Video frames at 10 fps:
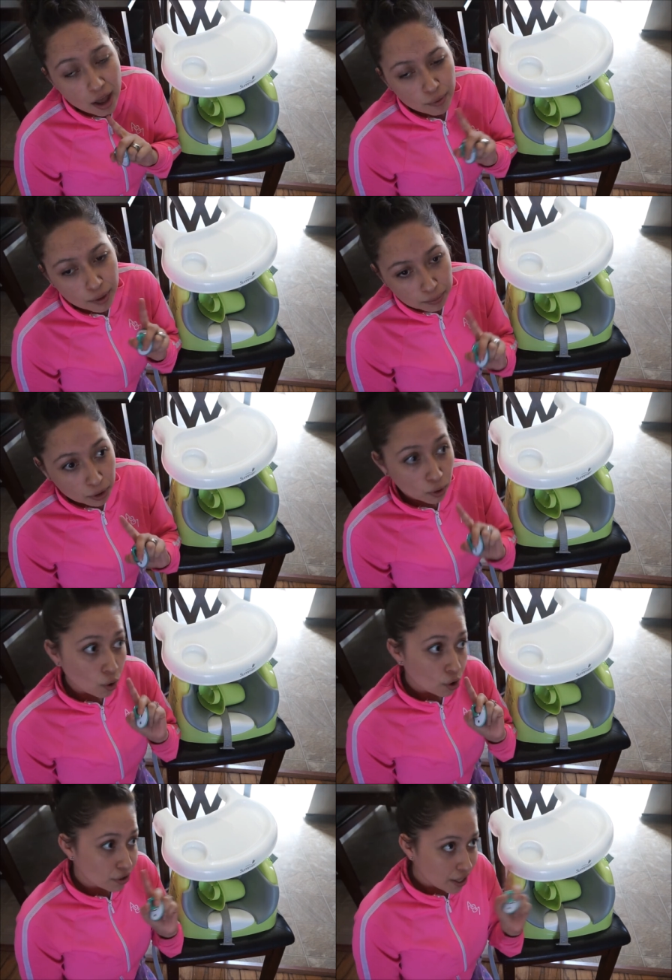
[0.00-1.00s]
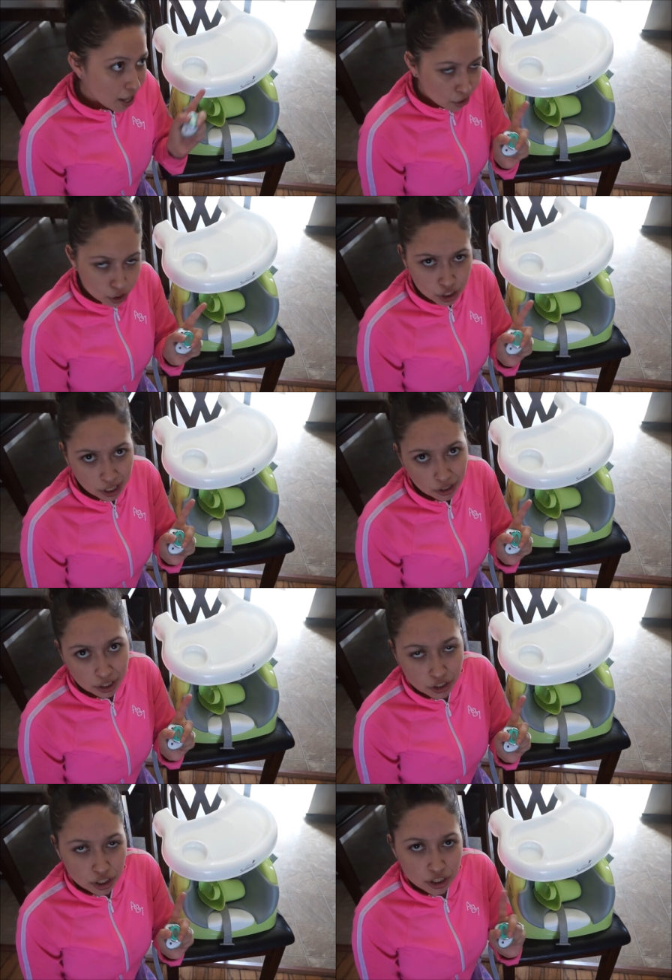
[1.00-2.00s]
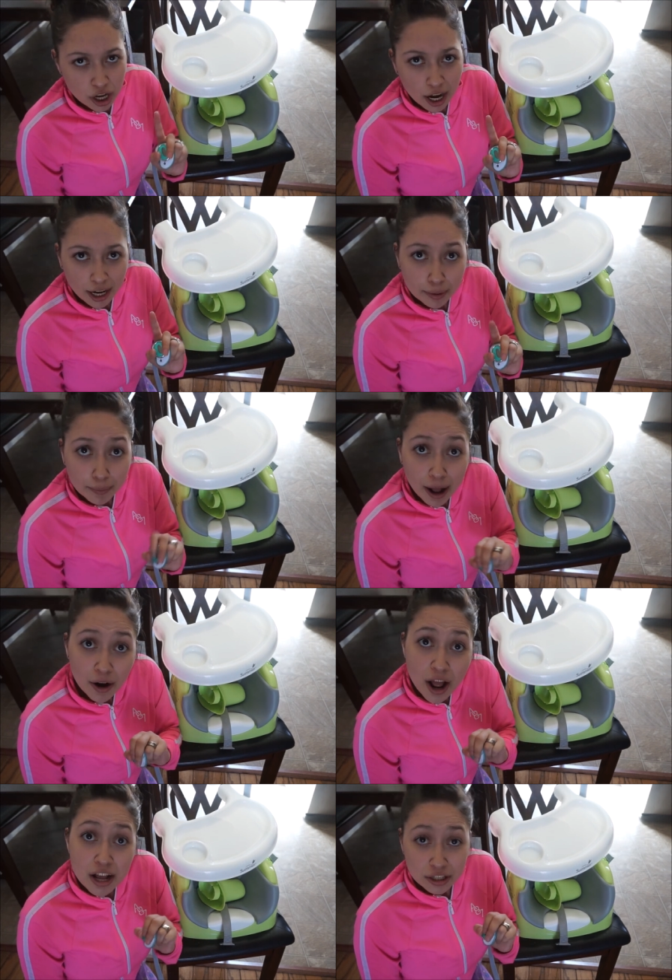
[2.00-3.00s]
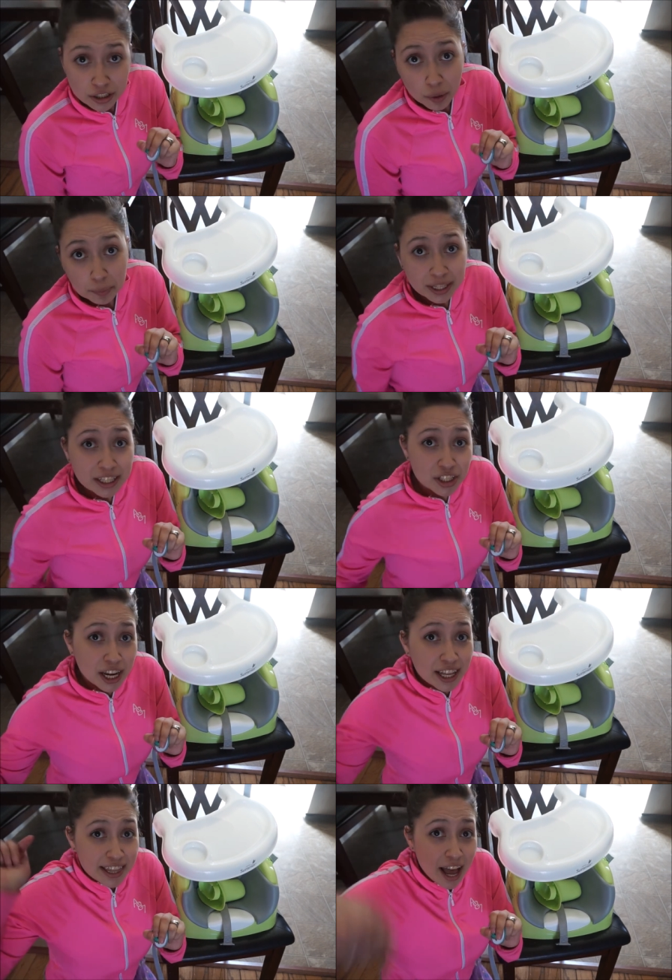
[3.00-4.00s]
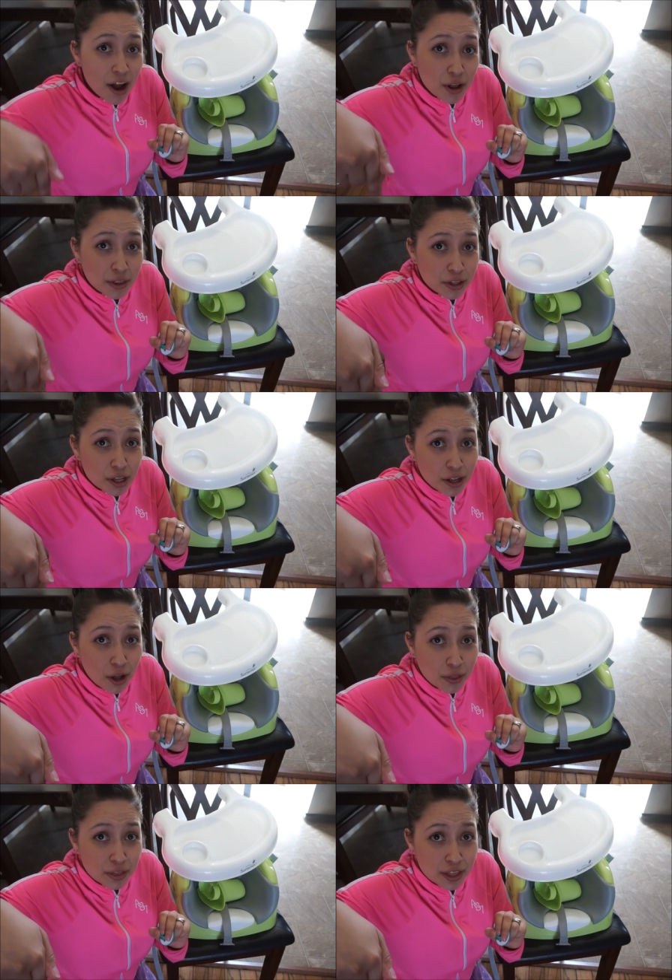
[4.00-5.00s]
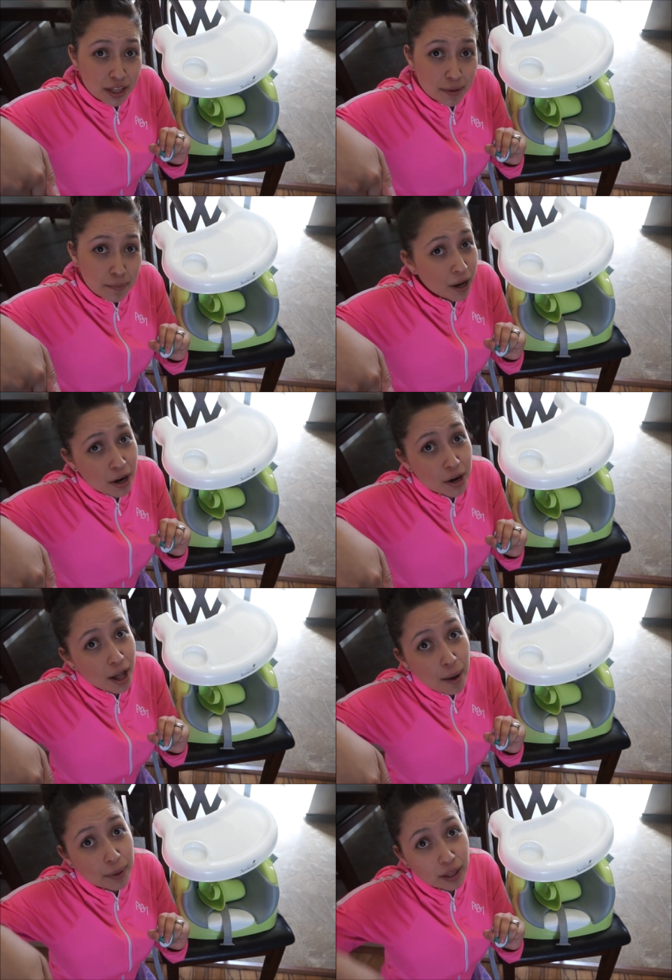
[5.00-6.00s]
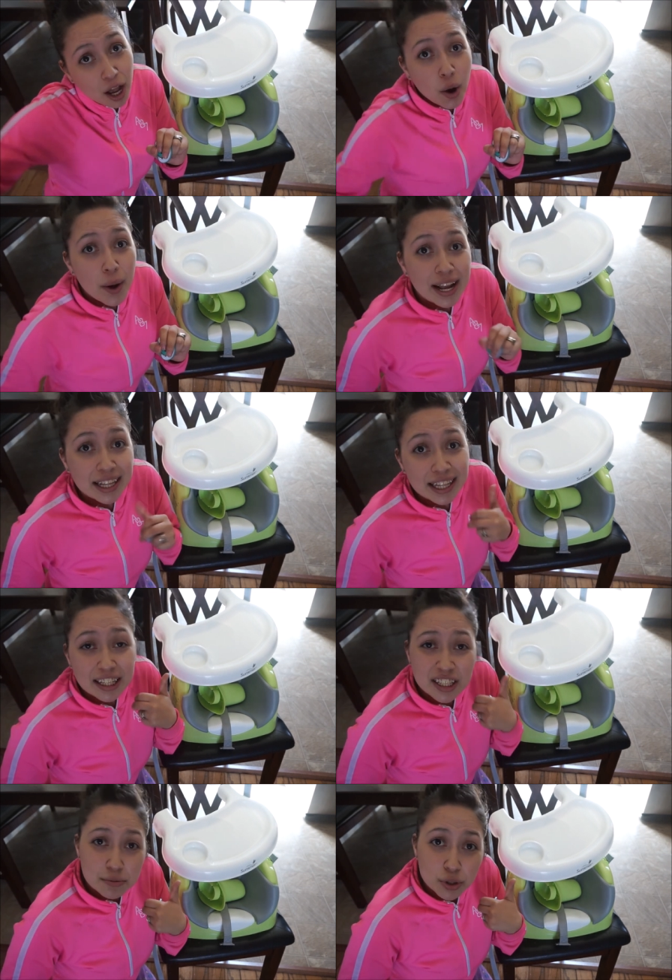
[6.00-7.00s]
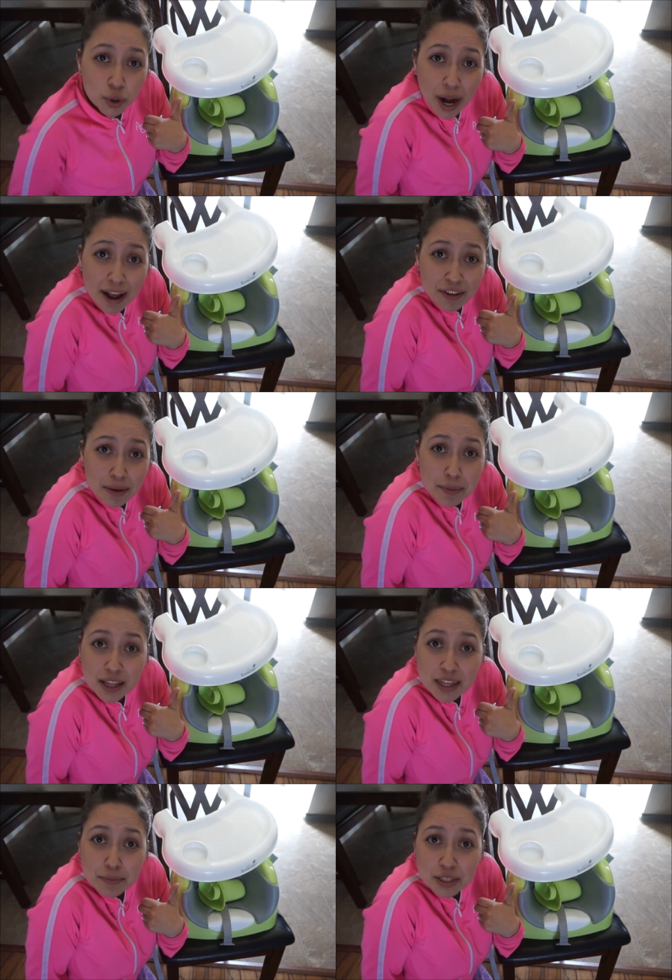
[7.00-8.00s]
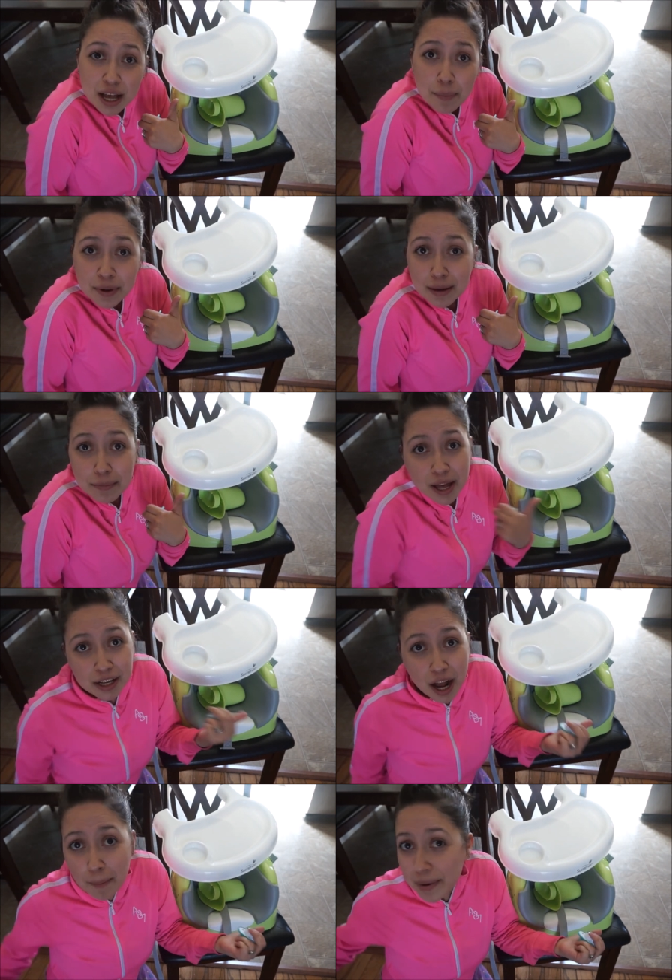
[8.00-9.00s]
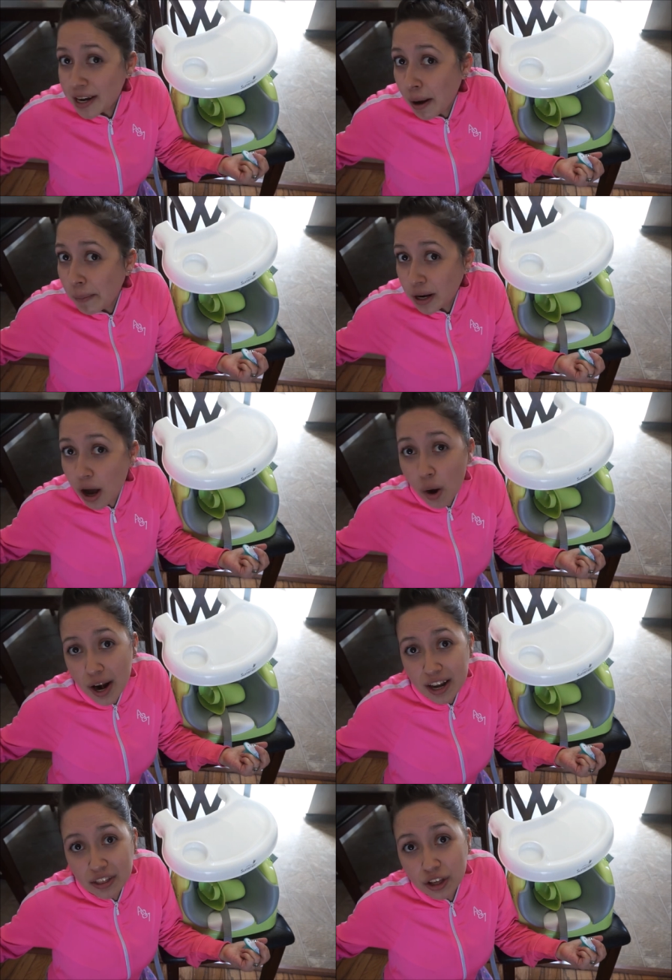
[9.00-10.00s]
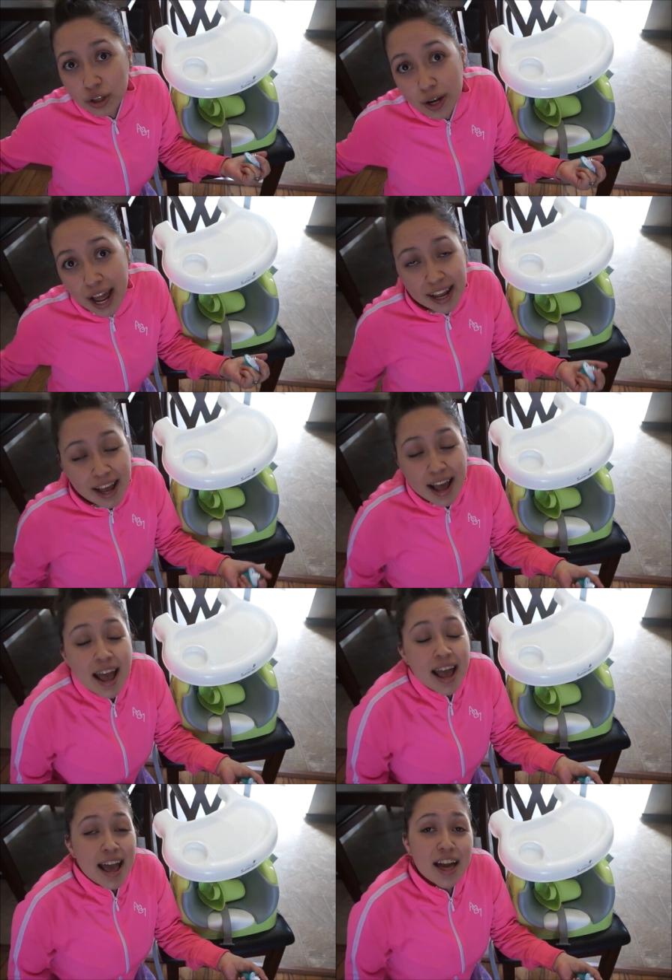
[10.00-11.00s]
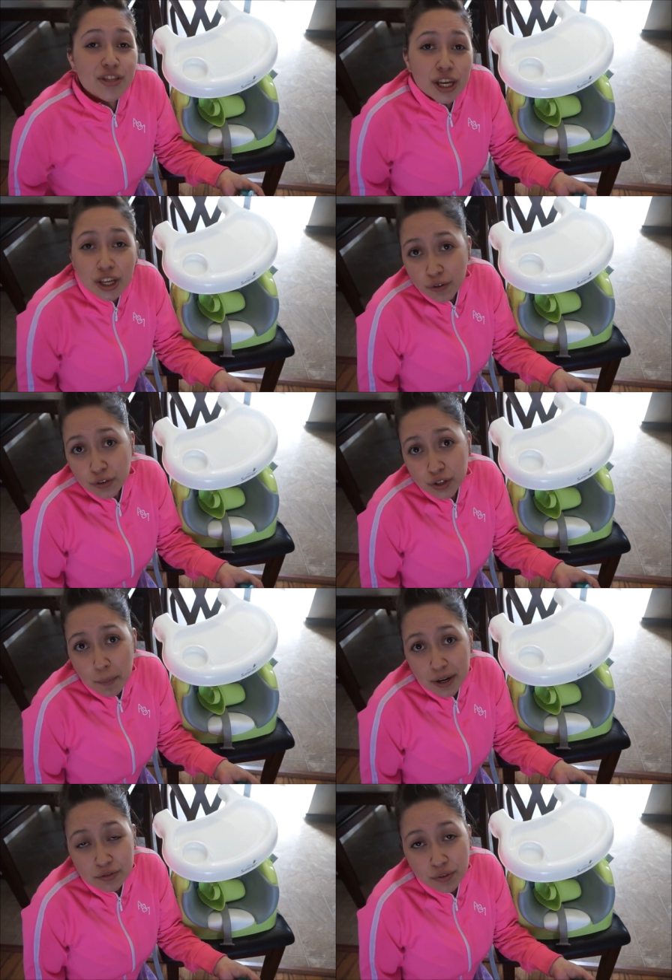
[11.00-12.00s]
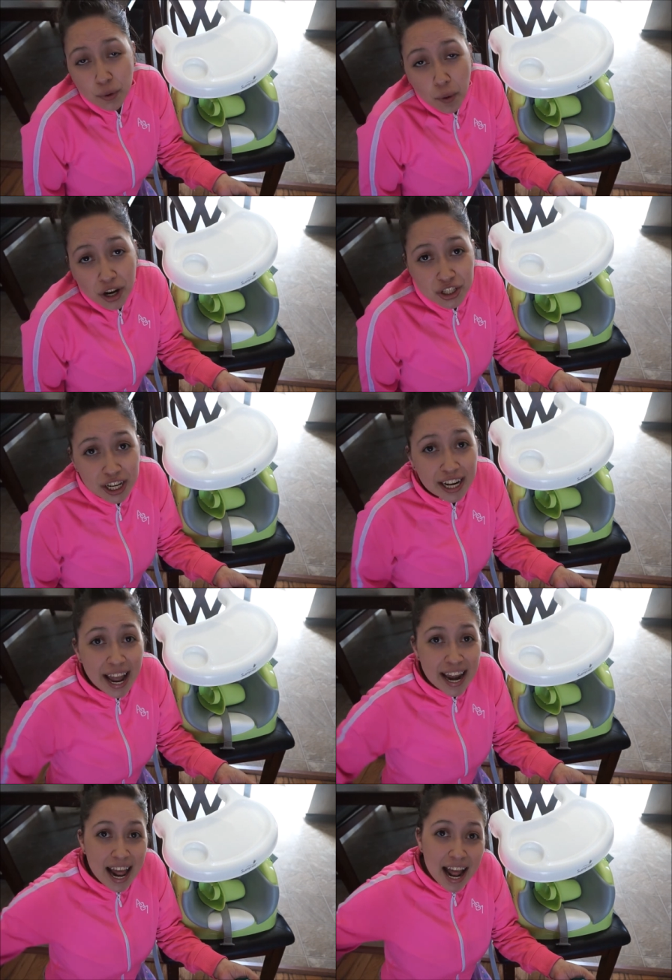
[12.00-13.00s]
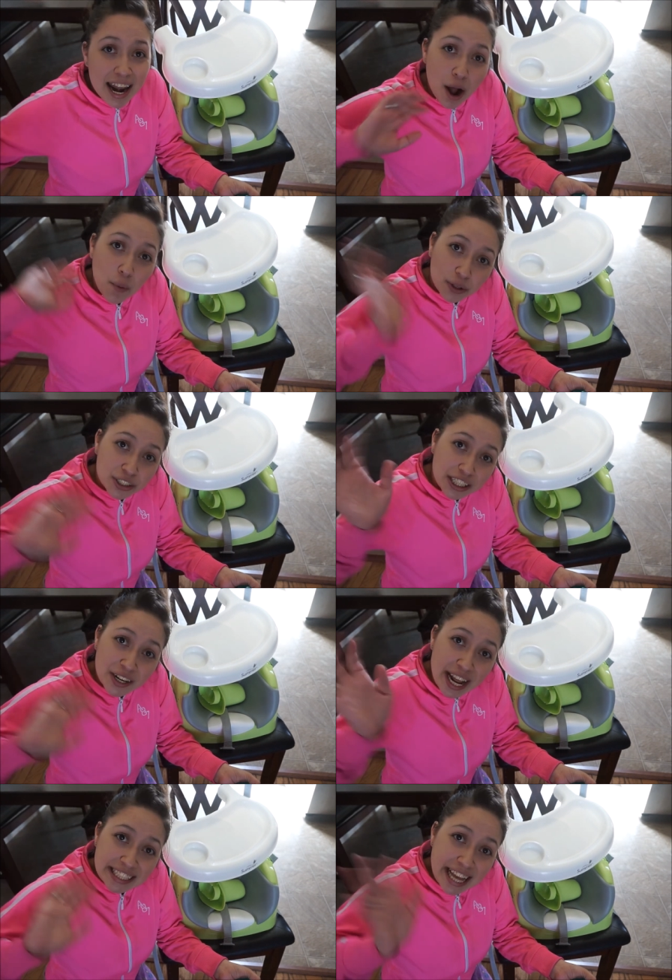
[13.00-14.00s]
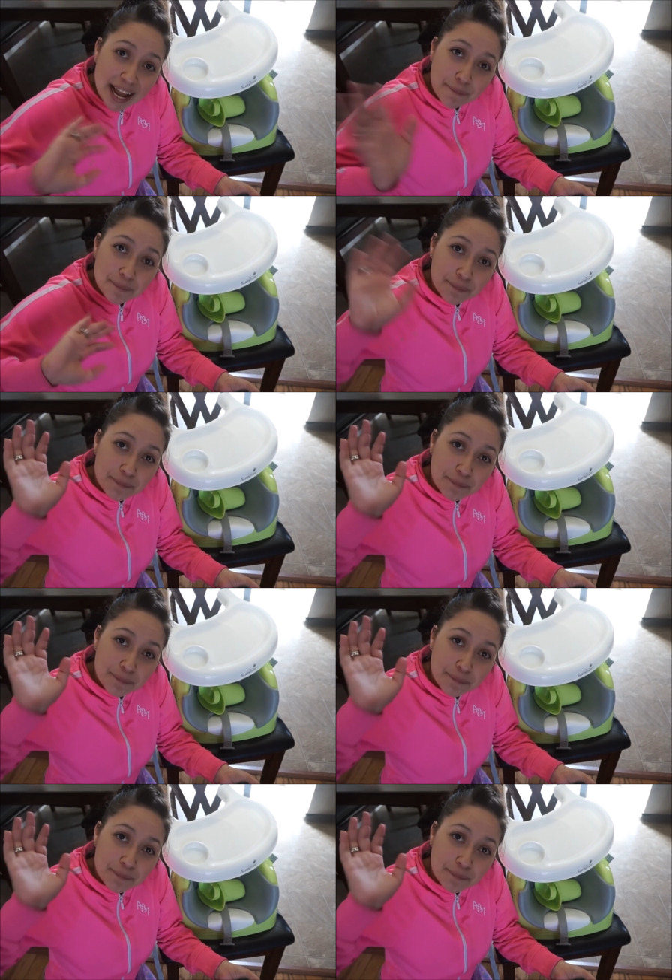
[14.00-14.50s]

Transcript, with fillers: review on the other chair that she's talking about. So please check down on the on the button down below and click subscribe. Give me a thumbs up. Give me a comment down below. Anything you like. And thank you so much for watching. And uh, now will see you next time.